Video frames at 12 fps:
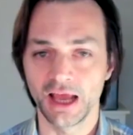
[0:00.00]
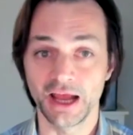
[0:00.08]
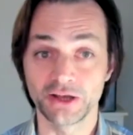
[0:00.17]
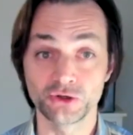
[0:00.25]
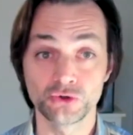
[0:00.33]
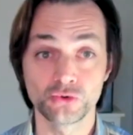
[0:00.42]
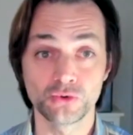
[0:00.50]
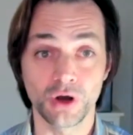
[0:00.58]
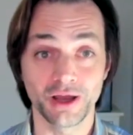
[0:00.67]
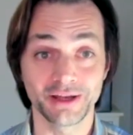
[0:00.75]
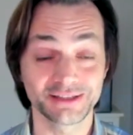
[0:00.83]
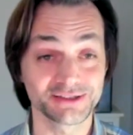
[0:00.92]
And
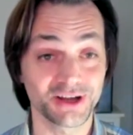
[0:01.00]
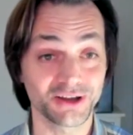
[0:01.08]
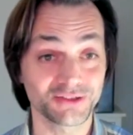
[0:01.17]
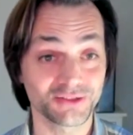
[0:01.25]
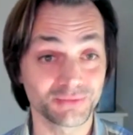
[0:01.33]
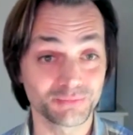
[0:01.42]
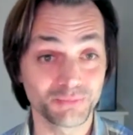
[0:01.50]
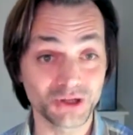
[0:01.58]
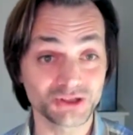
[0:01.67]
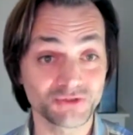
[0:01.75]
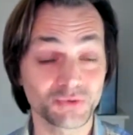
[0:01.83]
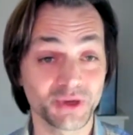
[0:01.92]
there's not
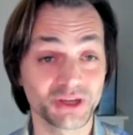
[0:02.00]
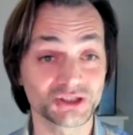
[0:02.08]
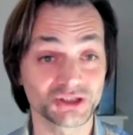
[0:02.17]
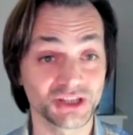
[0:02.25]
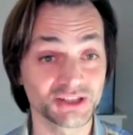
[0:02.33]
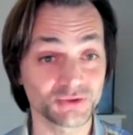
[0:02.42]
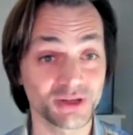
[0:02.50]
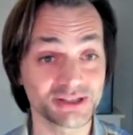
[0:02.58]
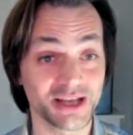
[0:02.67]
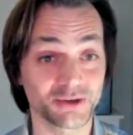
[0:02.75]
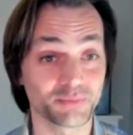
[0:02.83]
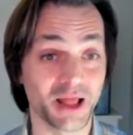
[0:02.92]
much information. It's always
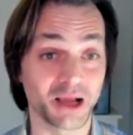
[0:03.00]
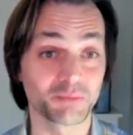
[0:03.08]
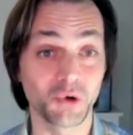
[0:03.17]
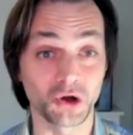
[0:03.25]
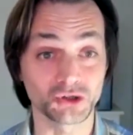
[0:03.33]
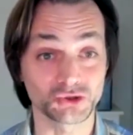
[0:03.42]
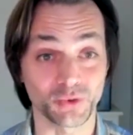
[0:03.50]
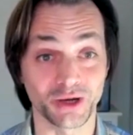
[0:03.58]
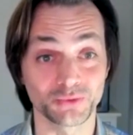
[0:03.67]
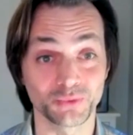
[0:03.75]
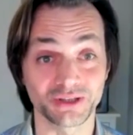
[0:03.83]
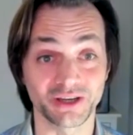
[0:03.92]
like a black box,
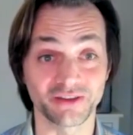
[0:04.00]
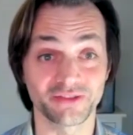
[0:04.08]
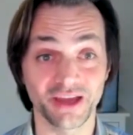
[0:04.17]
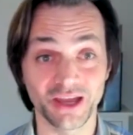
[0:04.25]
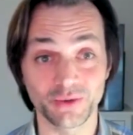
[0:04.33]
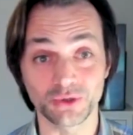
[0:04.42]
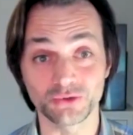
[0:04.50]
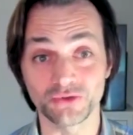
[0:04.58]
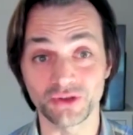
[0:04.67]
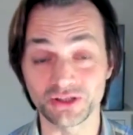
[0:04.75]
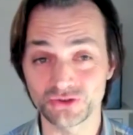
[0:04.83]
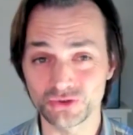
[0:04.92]
right? What are they? What do
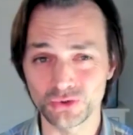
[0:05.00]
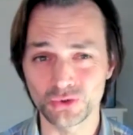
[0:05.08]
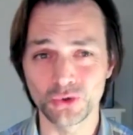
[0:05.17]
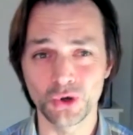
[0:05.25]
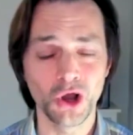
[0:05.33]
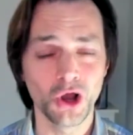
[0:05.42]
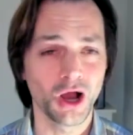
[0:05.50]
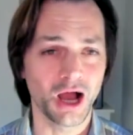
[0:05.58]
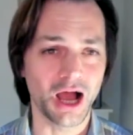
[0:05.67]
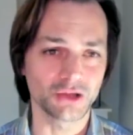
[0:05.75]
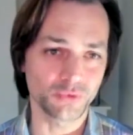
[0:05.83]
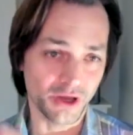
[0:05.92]
they do?
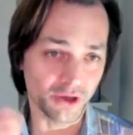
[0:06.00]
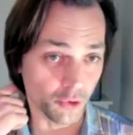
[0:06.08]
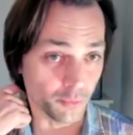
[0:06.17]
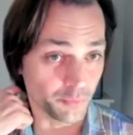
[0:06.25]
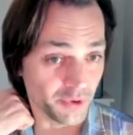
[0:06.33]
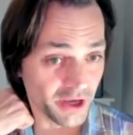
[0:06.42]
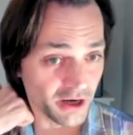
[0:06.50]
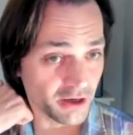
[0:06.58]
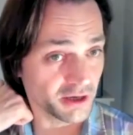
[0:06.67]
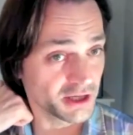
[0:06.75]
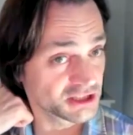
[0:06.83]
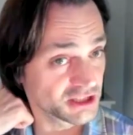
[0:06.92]
How do I
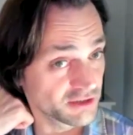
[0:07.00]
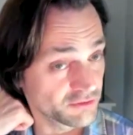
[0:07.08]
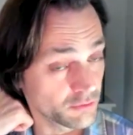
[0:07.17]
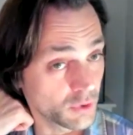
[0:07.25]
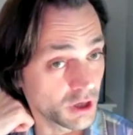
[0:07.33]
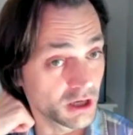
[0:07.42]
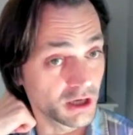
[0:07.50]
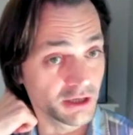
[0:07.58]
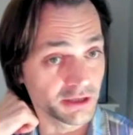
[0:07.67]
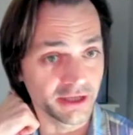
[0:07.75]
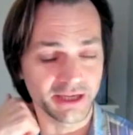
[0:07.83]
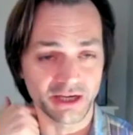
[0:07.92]
compare each and every
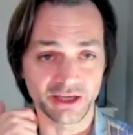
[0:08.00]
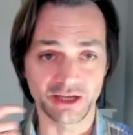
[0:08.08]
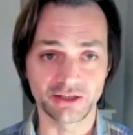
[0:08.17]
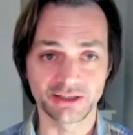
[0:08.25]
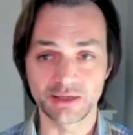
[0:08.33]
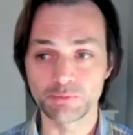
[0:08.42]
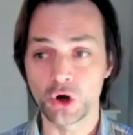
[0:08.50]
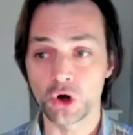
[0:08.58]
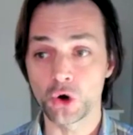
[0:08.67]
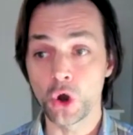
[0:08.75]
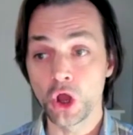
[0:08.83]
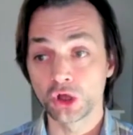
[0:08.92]
one? And can I get a
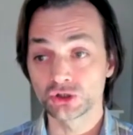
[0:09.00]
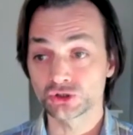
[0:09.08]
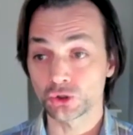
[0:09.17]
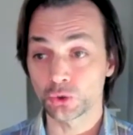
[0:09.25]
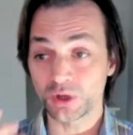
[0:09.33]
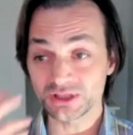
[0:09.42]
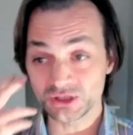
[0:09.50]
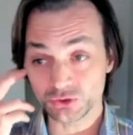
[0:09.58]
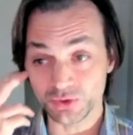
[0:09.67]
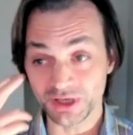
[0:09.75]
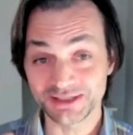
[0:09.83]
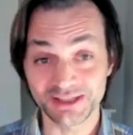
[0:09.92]
demo? So what's
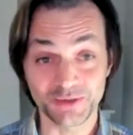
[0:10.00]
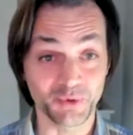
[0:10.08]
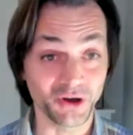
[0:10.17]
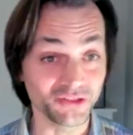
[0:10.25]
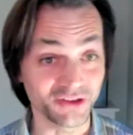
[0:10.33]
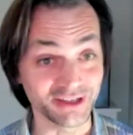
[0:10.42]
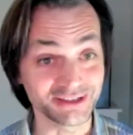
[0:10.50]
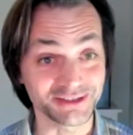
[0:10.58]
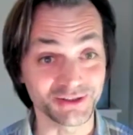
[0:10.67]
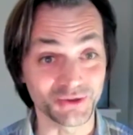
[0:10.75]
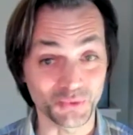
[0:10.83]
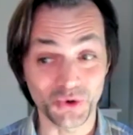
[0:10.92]
crazy about this
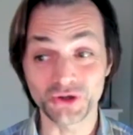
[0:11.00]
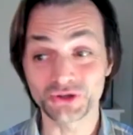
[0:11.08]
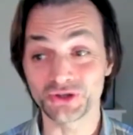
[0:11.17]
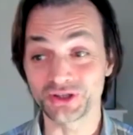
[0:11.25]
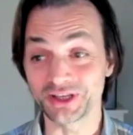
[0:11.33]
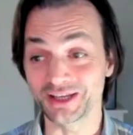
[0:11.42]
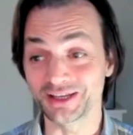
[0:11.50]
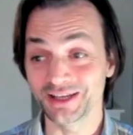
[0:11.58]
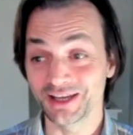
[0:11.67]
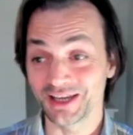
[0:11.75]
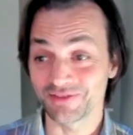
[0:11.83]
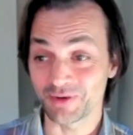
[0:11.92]
in the work you did?
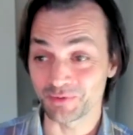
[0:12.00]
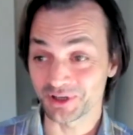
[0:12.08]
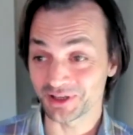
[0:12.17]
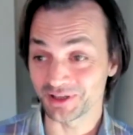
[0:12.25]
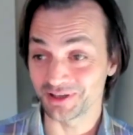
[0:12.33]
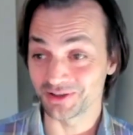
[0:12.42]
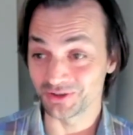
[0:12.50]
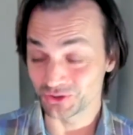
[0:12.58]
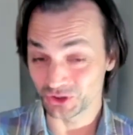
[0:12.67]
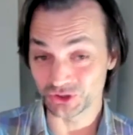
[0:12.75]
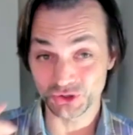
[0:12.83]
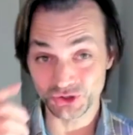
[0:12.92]
As
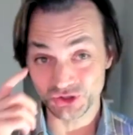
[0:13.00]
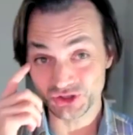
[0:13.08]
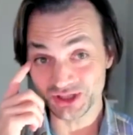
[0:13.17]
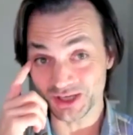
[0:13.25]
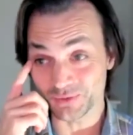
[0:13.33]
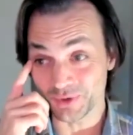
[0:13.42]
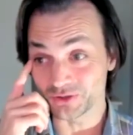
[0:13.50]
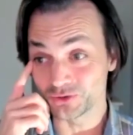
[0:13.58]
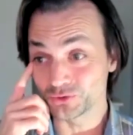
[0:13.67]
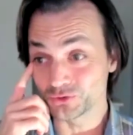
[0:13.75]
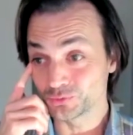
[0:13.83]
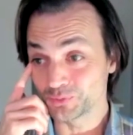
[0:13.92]
you just said, right?
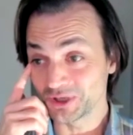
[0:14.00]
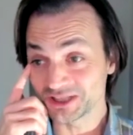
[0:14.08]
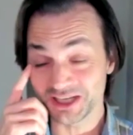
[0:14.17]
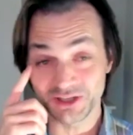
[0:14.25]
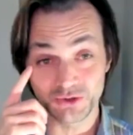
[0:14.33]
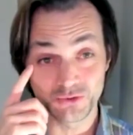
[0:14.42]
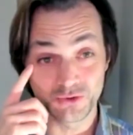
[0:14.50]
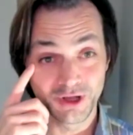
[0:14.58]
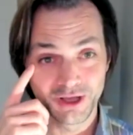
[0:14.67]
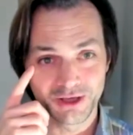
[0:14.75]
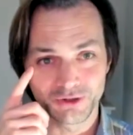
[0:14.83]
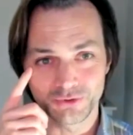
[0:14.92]
You basically
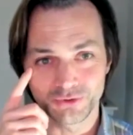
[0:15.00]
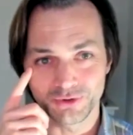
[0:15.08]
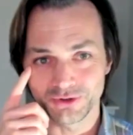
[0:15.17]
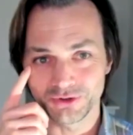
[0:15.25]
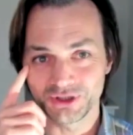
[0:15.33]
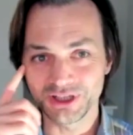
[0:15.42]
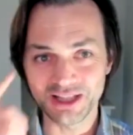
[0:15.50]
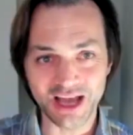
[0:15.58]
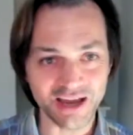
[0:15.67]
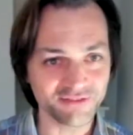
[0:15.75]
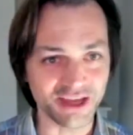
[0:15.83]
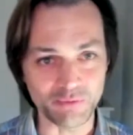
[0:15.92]
you did
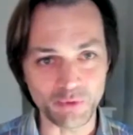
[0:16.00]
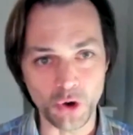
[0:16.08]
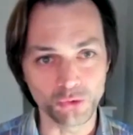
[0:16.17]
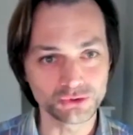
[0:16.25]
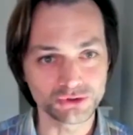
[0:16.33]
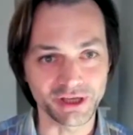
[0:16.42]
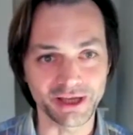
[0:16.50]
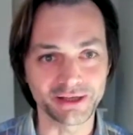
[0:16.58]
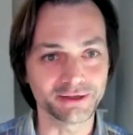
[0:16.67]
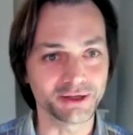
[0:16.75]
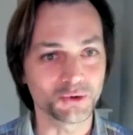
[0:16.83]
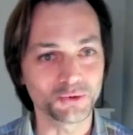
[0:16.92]
live demos,
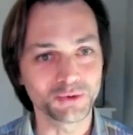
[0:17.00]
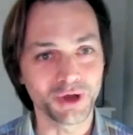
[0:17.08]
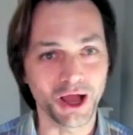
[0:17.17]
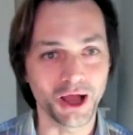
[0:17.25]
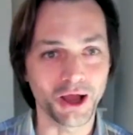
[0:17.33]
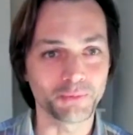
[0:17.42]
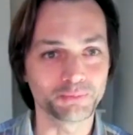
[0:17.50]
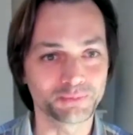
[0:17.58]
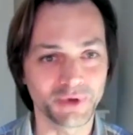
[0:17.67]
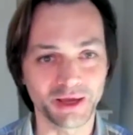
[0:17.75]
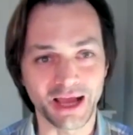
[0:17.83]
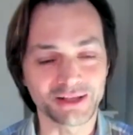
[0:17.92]
and
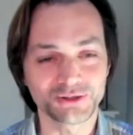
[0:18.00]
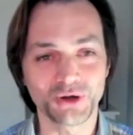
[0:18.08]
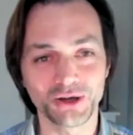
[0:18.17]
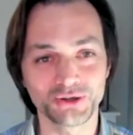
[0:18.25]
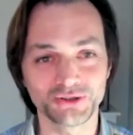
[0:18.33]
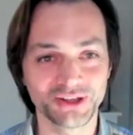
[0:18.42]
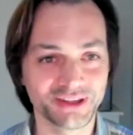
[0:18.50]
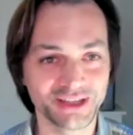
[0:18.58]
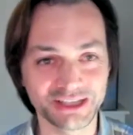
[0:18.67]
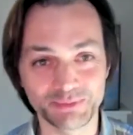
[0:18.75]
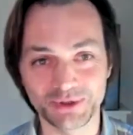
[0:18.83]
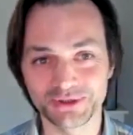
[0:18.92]
I don't know how you did
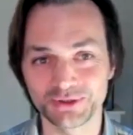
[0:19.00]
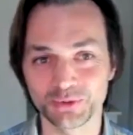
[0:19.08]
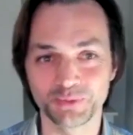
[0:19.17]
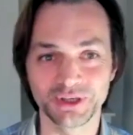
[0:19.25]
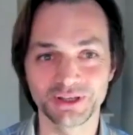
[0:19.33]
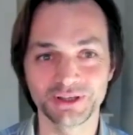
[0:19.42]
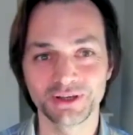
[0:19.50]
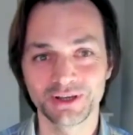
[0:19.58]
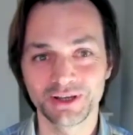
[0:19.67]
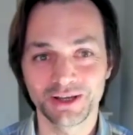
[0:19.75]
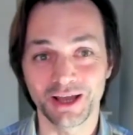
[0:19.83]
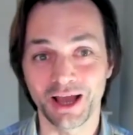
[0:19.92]
this, but being
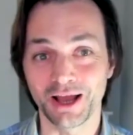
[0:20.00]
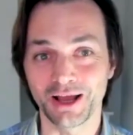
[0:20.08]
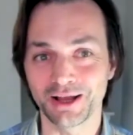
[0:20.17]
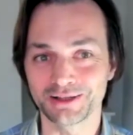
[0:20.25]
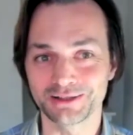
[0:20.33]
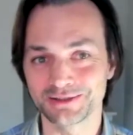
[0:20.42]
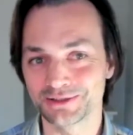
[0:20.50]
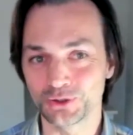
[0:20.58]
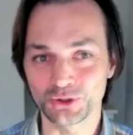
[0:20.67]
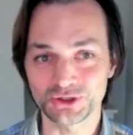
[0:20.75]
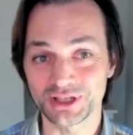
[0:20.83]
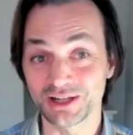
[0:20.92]

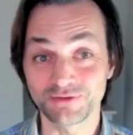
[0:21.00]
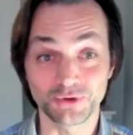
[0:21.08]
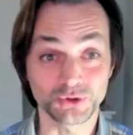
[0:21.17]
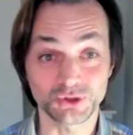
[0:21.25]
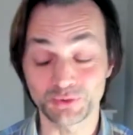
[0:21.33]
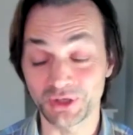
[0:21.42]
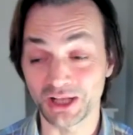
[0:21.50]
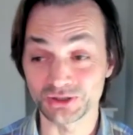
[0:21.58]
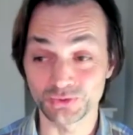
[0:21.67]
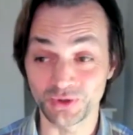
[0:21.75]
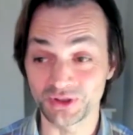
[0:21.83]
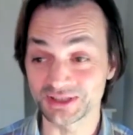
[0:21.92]
yourself or somebody else
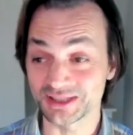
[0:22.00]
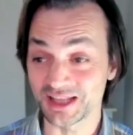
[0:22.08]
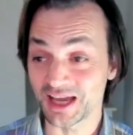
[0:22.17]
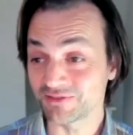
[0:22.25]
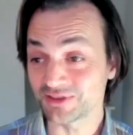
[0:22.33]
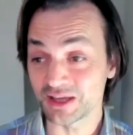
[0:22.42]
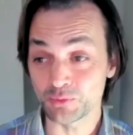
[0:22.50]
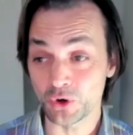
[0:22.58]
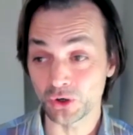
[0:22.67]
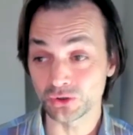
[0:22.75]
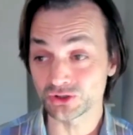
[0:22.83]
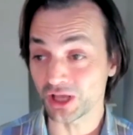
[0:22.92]
doing these live
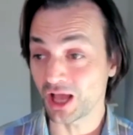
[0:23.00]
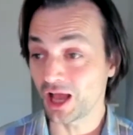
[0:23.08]
demos,